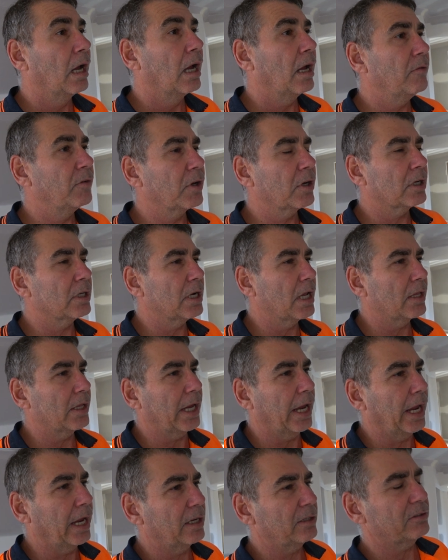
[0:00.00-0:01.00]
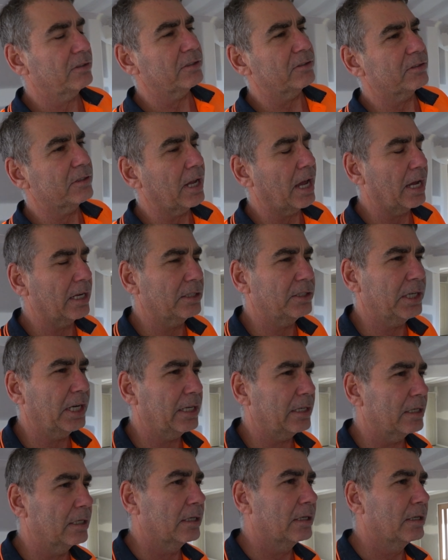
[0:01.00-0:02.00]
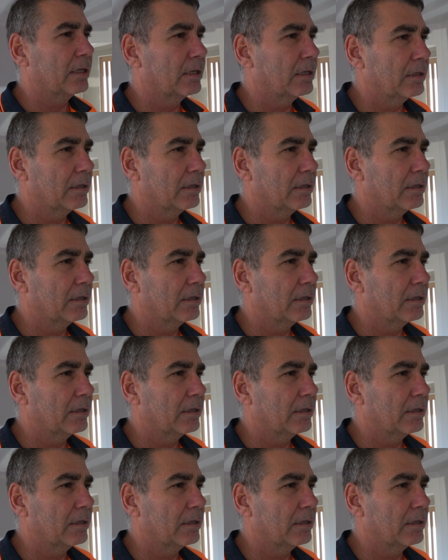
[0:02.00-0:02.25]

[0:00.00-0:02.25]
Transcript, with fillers: Have you got another house to start yet?